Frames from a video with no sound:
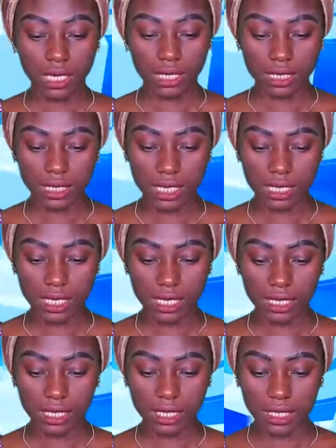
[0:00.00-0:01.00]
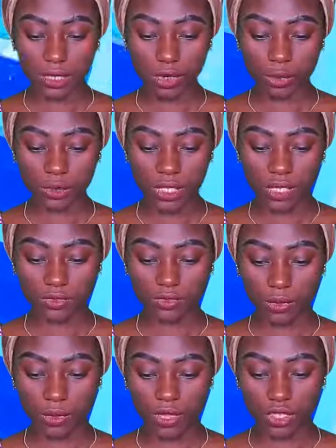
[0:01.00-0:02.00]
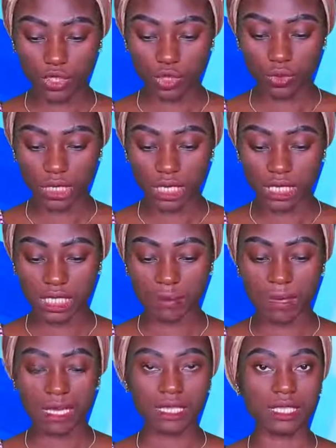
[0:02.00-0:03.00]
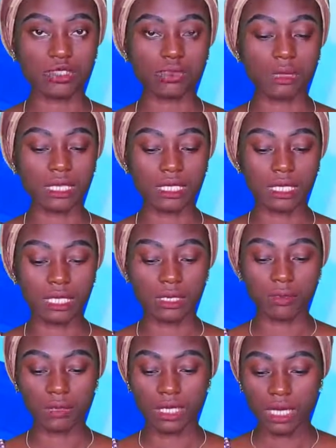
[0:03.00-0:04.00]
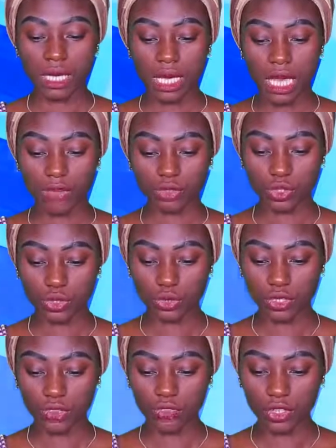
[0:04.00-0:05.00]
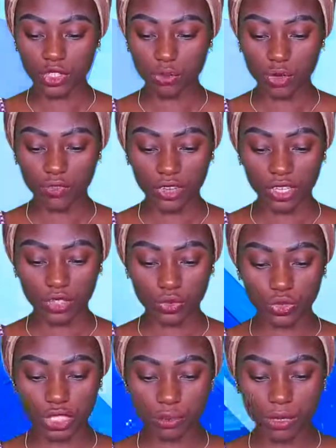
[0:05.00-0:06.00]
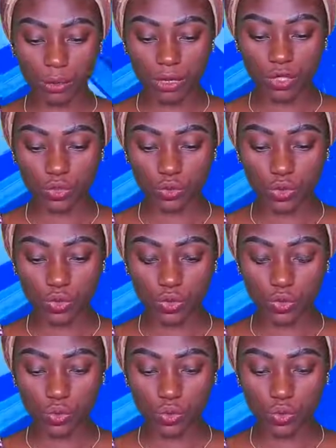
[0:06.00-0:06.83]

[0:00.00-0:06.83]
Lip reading: Latest statistics obtained from the Nigerian Interbank Settlement Scheme have shown the volume of electronic payments rose to